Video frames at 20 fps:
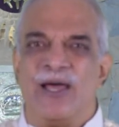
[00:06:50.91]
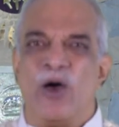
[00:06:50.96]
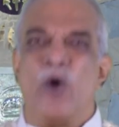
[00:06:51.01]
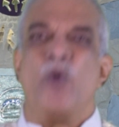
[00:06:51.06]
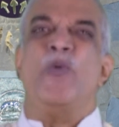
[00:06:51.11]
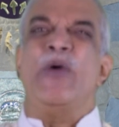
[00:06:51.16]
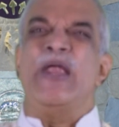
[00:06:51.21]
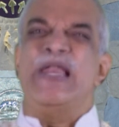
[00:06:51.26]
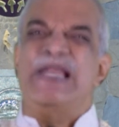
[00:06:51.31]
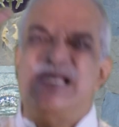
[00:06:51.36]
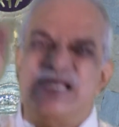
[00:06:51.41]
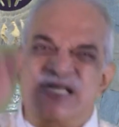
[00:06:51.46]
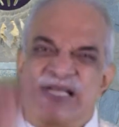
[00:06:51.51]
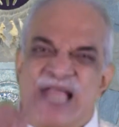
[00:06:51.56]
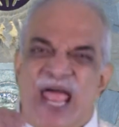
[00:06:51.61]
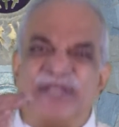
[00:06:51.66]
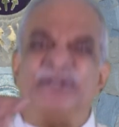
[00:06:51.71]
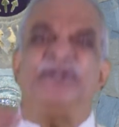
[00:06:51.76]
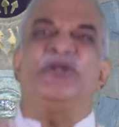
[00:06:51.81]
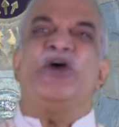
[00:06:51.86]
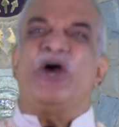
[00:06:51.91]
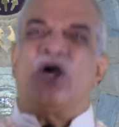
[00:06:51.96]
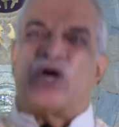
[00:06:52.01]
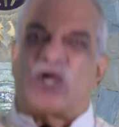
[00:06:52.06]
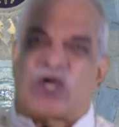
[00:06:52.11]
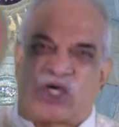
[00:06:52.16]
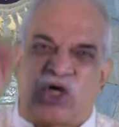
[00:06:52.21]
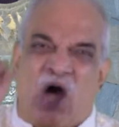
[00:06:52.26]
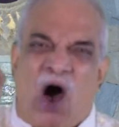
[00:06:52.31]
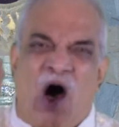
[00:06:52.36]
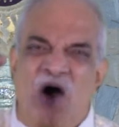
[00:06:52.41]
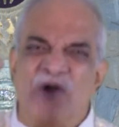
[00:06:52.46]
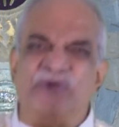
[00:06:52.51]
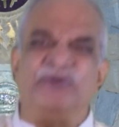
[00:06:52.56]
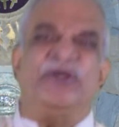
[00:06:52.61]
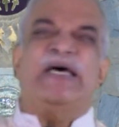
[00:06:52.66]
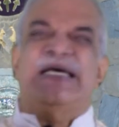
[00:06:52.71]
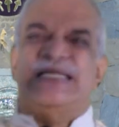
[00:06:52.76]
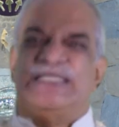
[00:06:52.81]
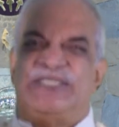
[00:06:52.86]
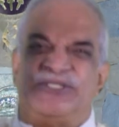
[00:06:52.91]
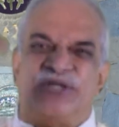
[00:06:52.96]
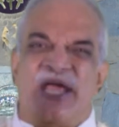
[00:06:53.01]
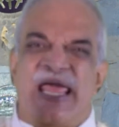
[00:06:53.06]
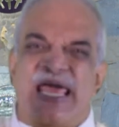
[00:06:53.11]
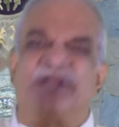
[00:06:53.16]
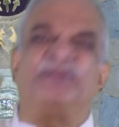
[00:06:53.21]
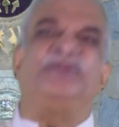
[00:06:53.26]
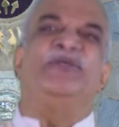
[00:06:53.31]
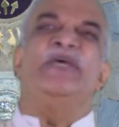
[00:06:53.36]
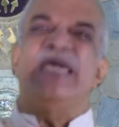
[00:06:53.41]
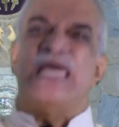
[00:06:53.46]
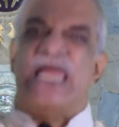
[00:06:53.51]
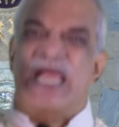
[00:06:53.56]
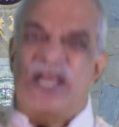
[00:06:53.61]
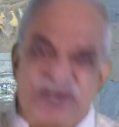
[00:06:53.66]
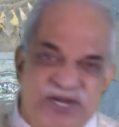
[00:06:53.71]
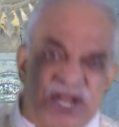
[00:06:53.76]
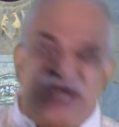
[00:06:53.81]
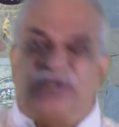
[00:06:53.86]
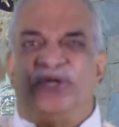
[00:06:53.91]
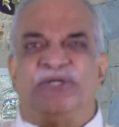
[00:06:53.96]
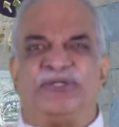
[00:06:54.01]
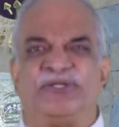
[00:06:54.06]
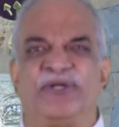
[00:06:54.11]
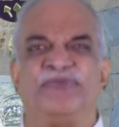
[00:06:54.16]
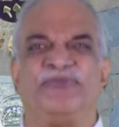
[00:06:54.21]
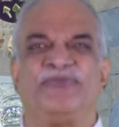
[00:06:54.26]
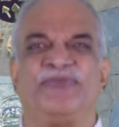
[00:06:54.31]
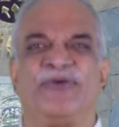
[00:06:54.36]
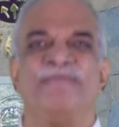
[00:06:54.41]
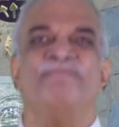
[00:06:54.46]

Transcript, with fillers: will let God take the initiative.